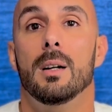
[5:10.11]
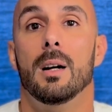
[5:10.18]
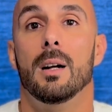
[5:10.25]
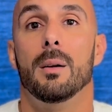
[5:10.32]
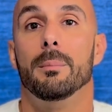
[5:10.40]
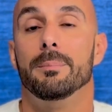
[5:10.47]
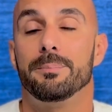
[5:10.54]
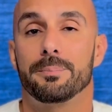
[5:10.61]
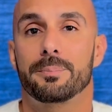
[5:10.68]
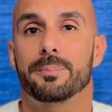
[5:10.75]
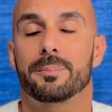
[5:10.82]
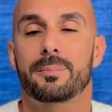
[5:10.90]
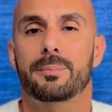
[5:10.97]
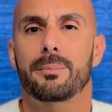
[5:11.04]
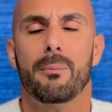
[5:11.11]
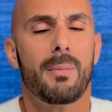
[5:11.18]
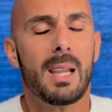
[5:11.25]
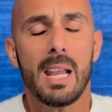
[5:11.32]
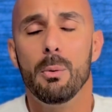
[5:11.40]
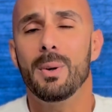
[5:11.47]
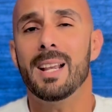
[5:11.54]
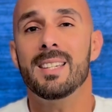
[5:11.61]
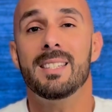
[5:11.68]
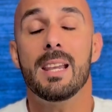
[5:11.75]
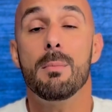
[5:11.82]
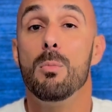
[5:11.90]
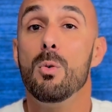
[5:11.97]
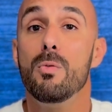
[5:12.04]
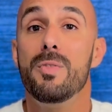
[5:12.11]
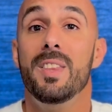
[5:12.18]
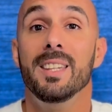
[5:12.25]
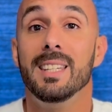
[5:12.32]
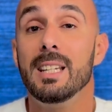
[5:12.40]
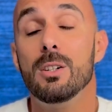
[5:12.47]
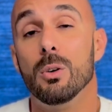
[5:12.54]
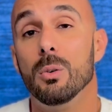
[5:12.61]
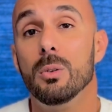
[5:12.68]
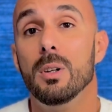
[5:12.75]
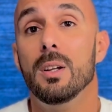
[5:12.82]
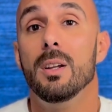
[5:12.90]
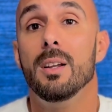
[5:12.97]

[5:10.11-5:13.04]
Um, and when I say move the needle,